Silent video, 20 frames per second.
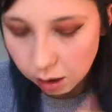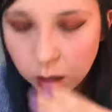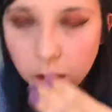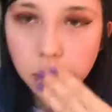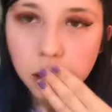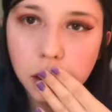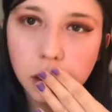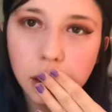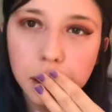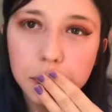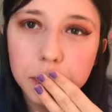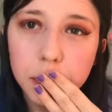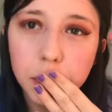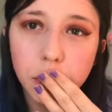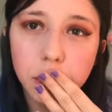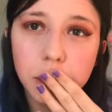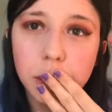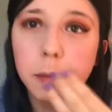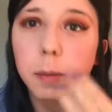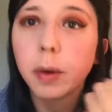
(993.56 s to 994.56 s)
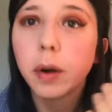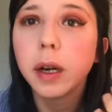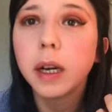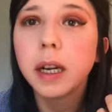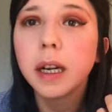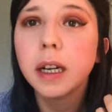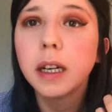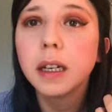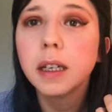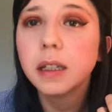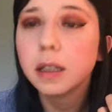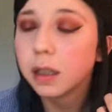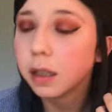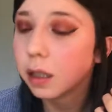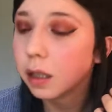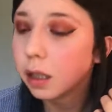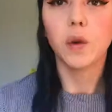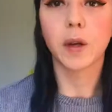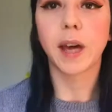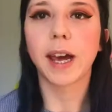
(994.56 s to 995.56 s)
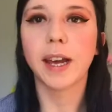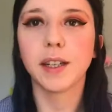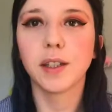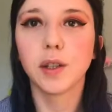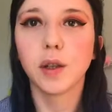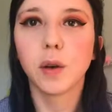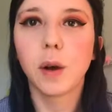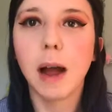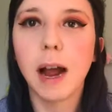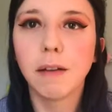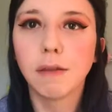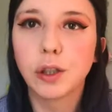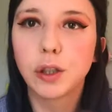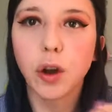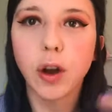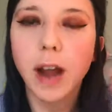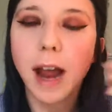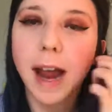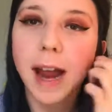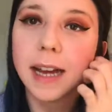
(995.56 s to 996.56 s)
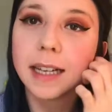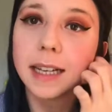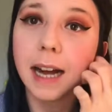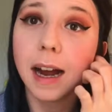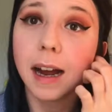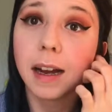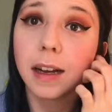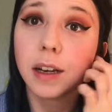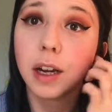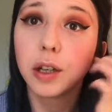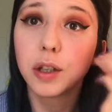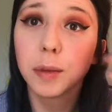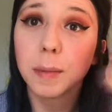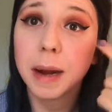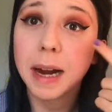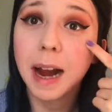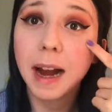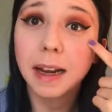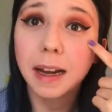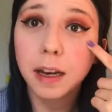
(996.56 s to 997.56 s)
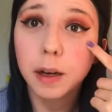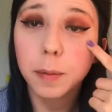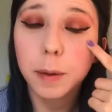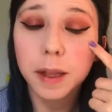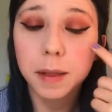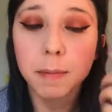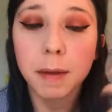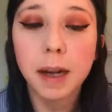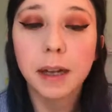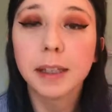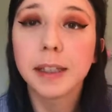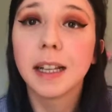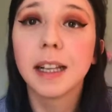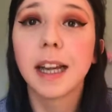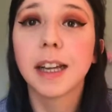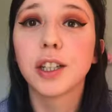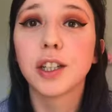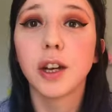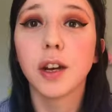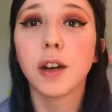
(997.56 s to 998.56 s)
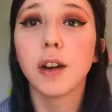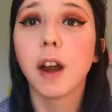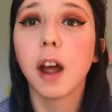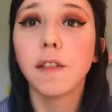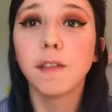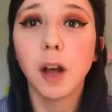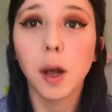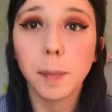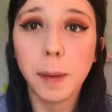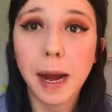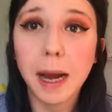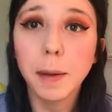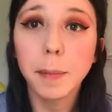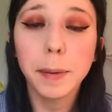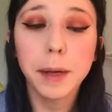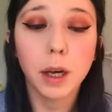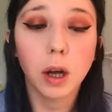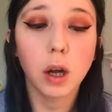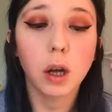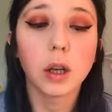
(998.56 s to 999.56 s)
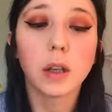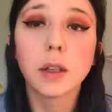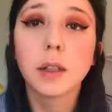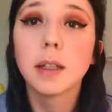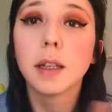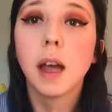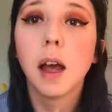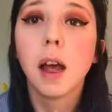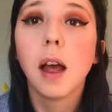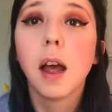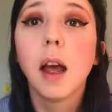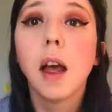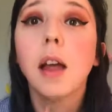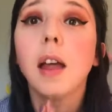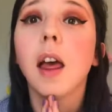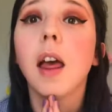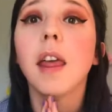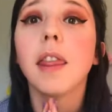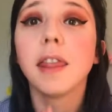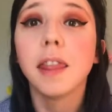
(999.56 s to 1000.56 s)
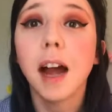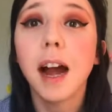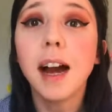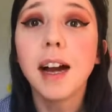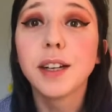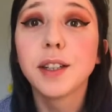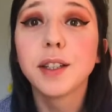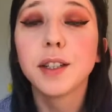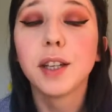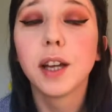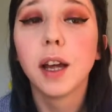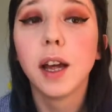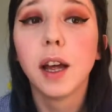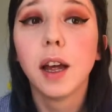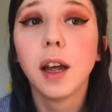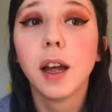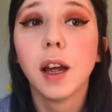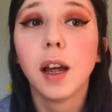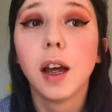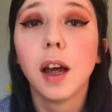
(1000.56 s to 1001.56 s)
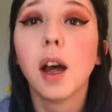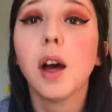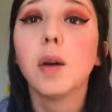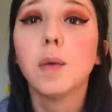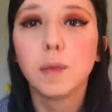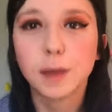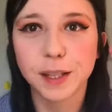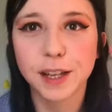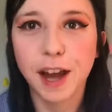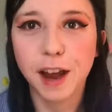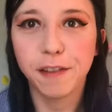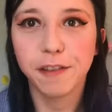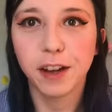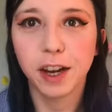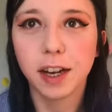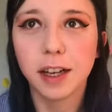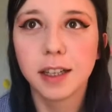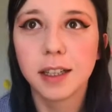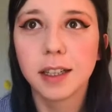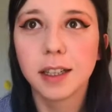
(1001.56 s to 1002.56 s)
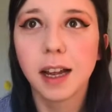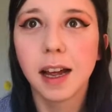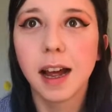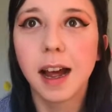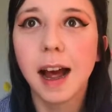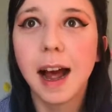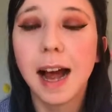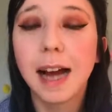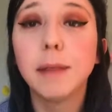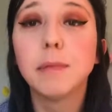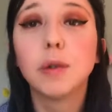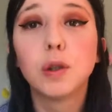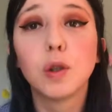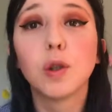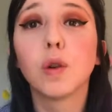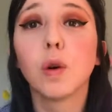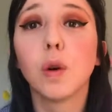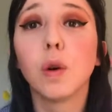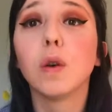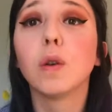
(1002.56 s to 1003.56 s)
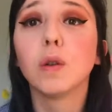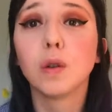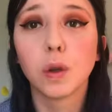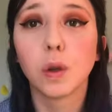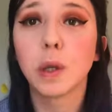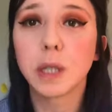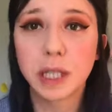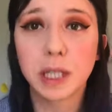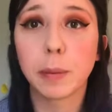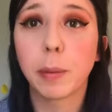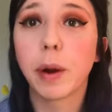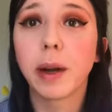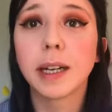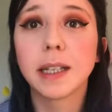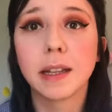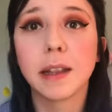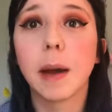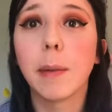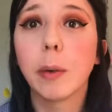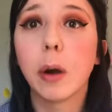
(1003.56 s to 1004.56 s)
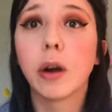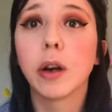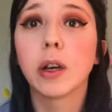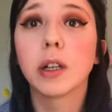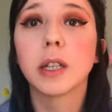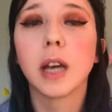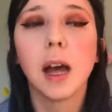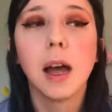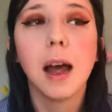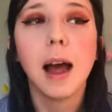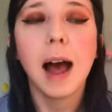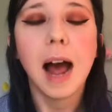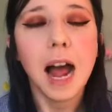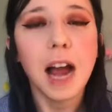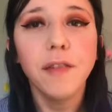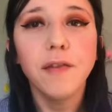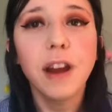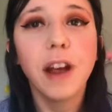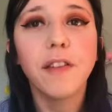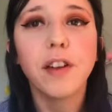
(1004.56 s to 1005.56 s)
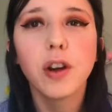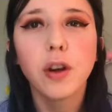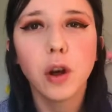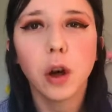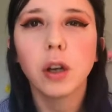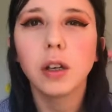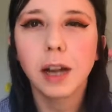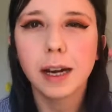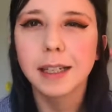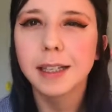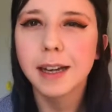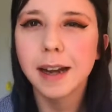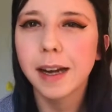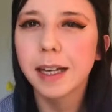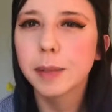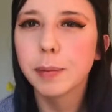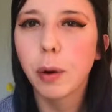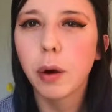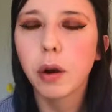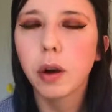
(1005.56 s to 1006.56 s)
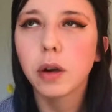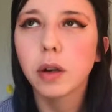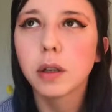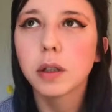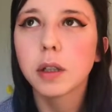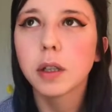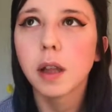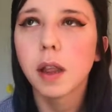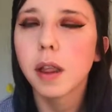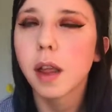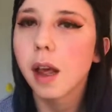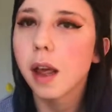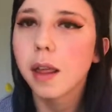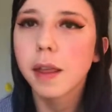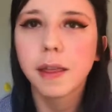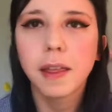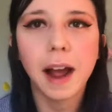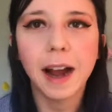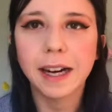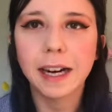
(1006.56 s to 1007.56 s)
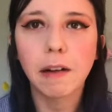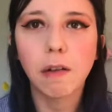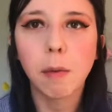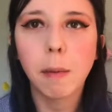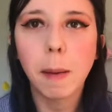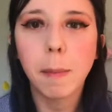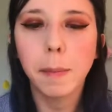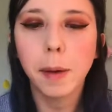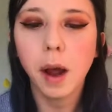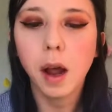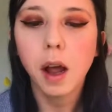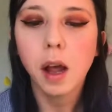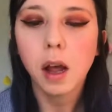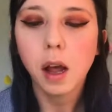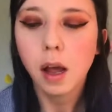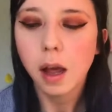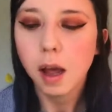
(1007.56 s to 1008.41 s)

I'm so disappointed. Okay, so I've just gone ahead and done my eyeliner with my collection felt pen because that was an effort. I'm so disappointed in that product. I've never not liked a NYX product that I can remember,